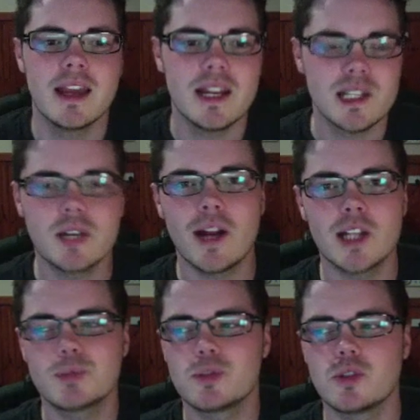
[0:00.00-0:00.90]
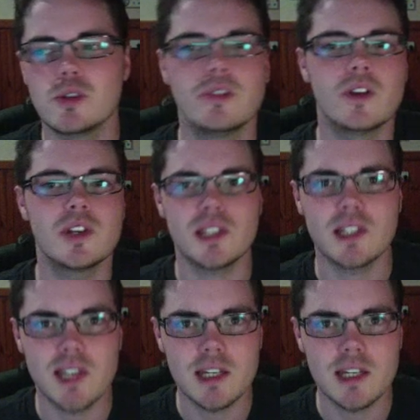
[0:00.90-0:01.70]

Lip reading: Incinerate's universally said